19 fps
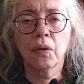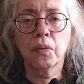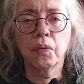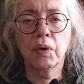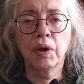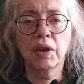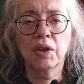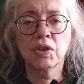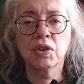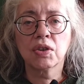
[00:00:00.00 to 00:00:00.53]

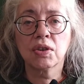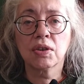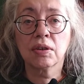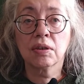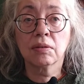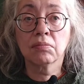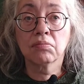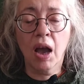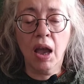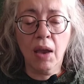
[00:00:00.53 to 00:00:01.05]
which
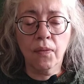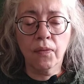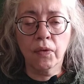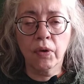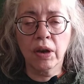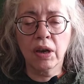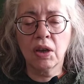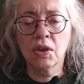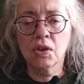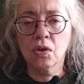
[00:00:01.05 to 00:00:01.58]
I have
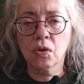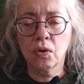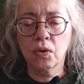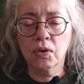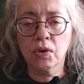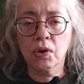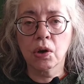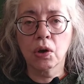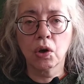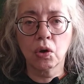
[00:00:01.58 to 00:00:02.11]
read is
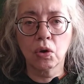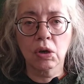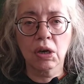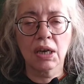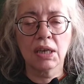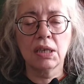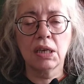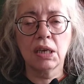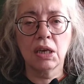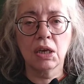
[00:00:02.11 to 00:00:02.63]
also a good
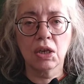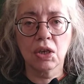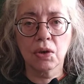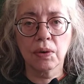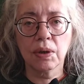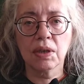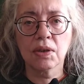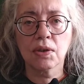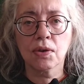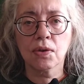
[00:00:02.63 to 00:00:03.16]
idea to
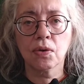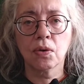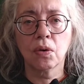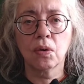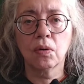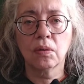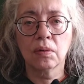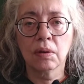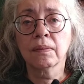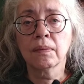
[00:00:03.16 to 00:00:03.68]

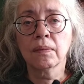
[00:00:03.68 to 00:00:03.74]
install.